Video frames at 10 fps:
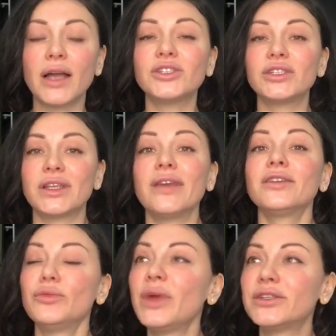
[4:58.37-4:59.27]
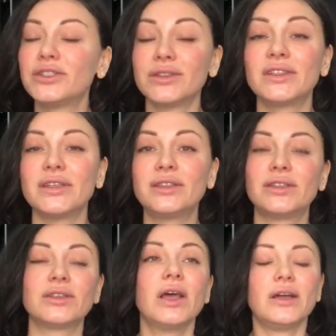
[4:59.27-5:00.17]
I just can't imagine
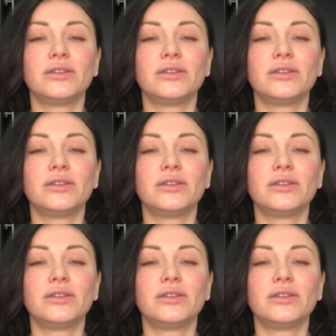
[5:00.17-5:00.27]
that